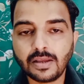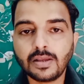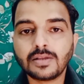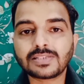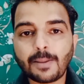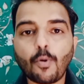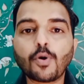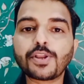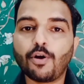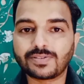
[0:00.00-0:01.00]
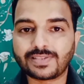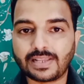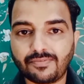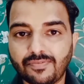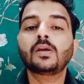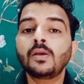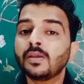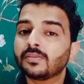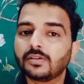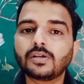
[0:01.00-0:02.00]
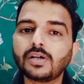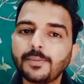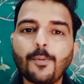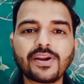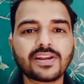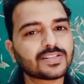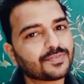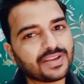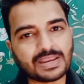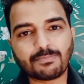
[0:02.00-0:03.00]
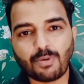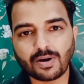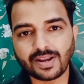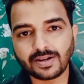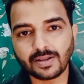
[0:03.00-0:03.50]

Support yourself. The third point is very important.